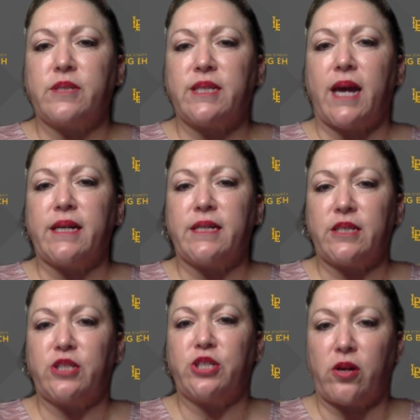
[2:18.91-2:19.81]

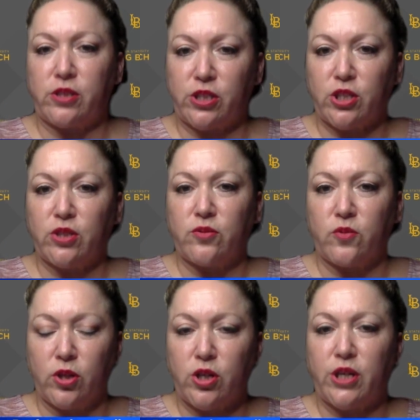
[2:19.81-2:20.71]
scientists, geologists
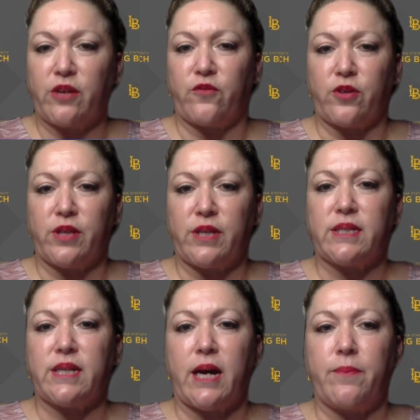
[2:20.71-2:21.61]
look looking for
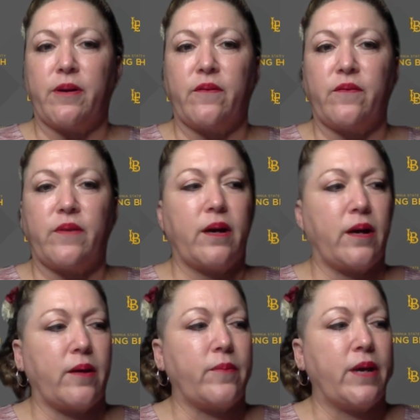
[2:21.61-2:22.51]
this type of
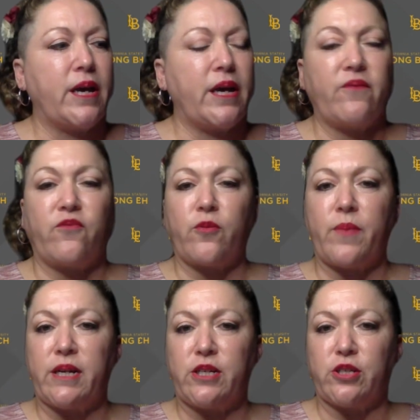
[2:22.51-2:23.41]
um,
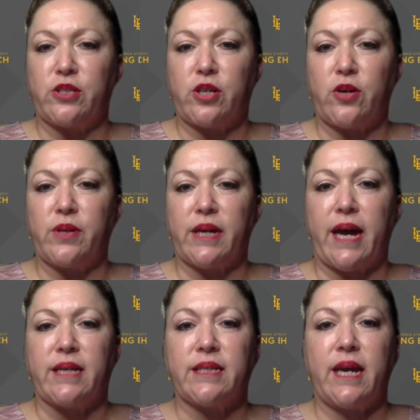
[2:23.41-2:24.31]
information. So the
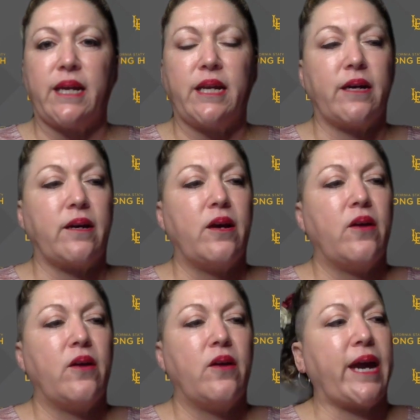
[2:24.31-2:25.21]
Cascadia
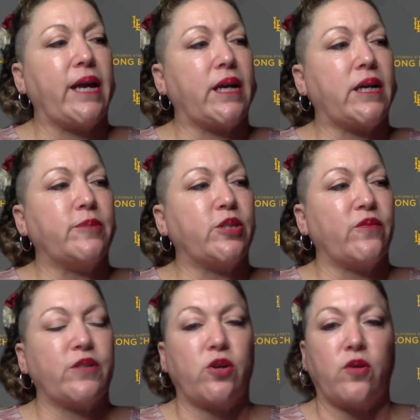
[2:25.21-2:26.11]
Volcanic
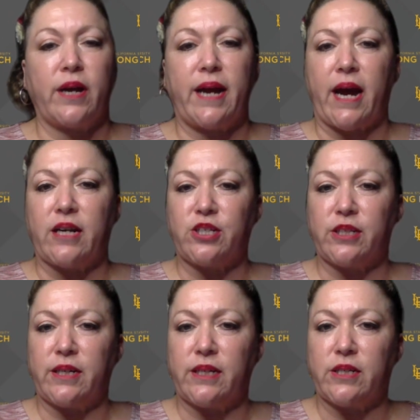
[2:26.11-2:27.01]
Observatory
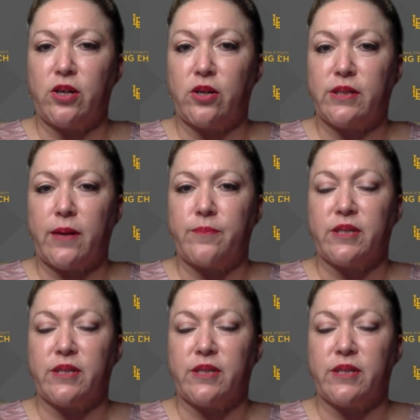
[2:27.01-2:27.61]
actually is hooked up to